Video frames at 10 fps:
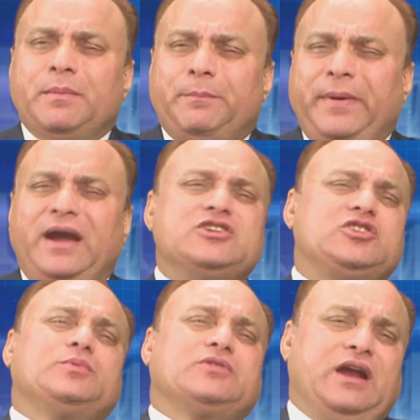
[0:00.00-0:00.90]
paid
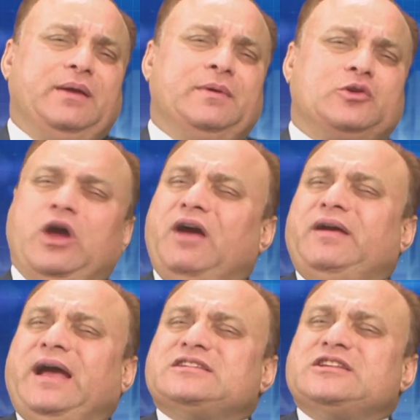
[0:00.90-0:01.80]
subscriber to
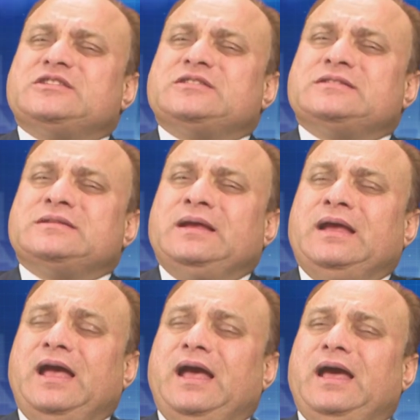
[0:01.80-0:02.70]
have access
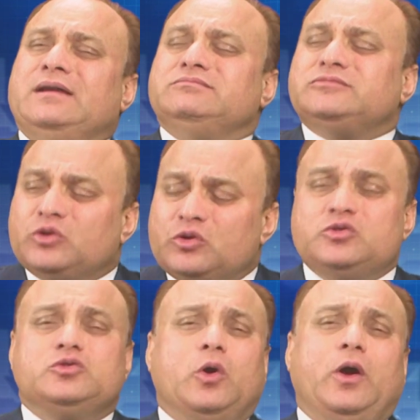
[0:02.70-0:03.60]
and to
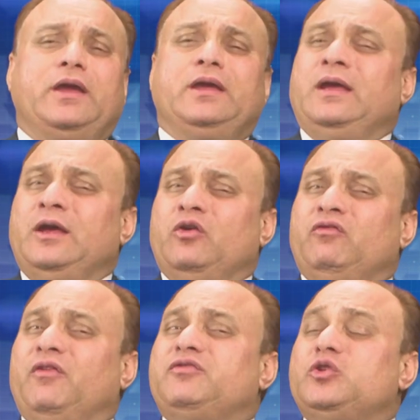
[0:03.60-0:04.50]
enjoy
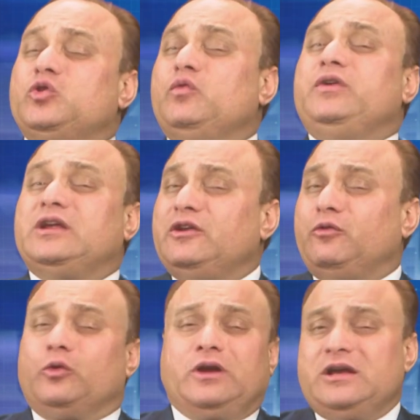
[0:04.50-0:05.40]
52 weekly
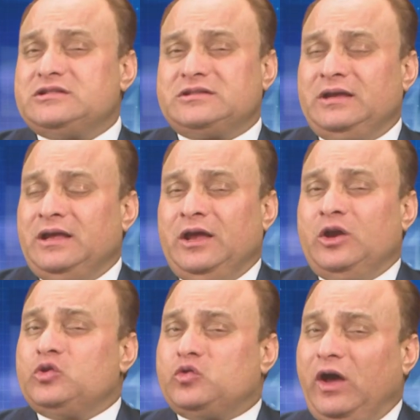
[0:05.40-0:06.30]
forecast,
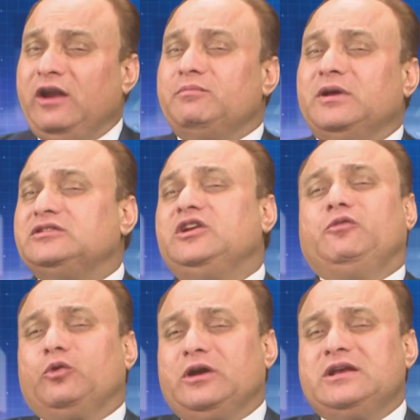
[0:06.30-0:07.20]
12 monthly
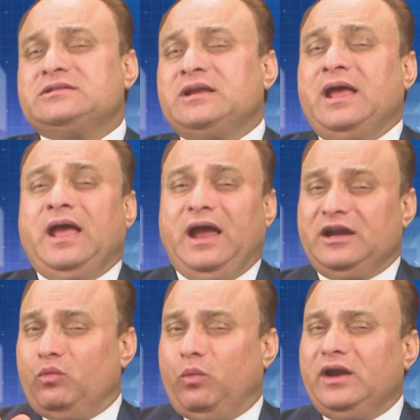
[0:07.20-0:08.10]
forecast
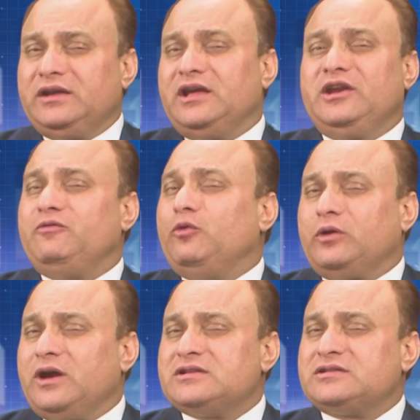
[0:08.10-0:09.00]
and one yearly
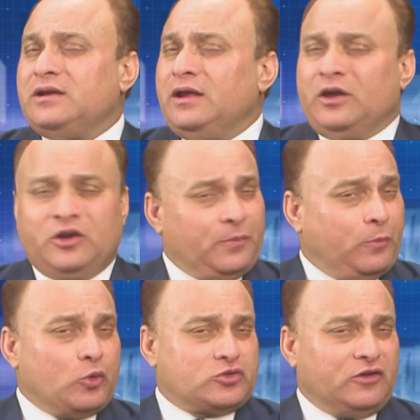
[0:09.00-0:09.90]
forecast
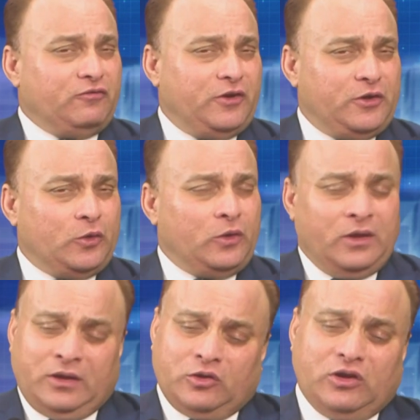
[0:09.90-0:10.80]
reports and video.
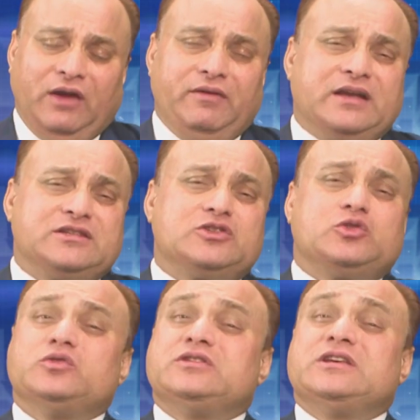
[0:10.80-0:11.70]
You'll have access
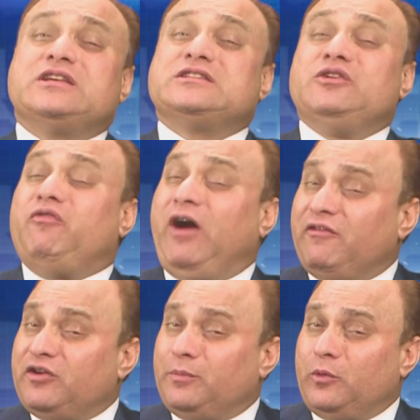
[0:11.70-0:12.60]
to
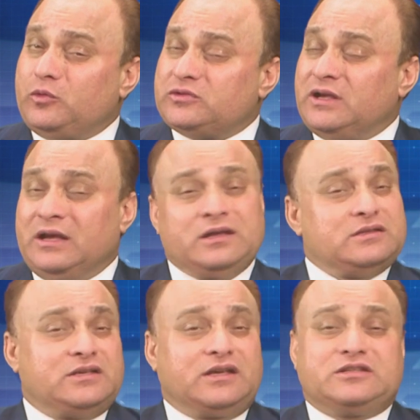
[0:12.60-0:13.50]
65 reports,
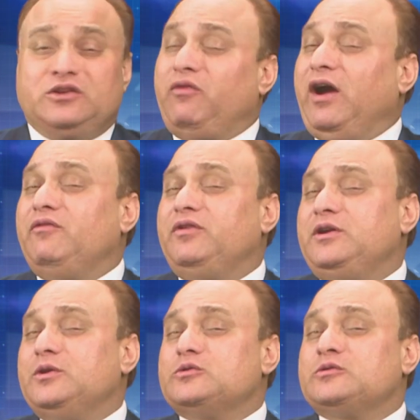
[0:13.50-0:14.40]
65
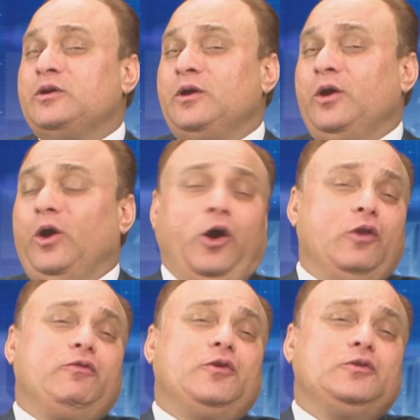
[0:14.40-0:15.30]
videos,
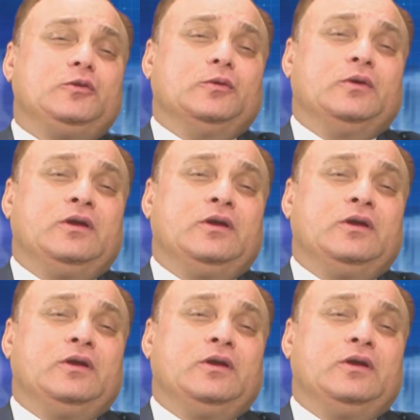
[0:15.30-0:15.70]
all for you